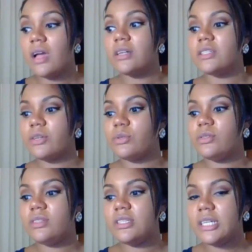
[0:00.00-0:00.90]
So
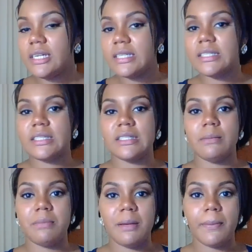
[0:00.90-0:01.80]
just
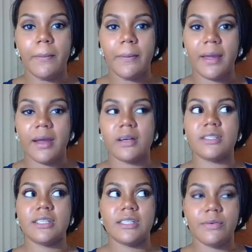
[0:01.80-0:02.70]
be prepared
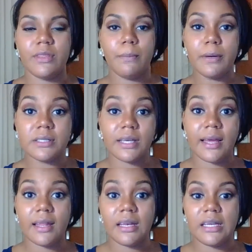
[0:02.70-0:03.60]
to deal with the
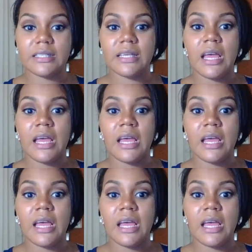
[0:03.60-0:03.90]
personalities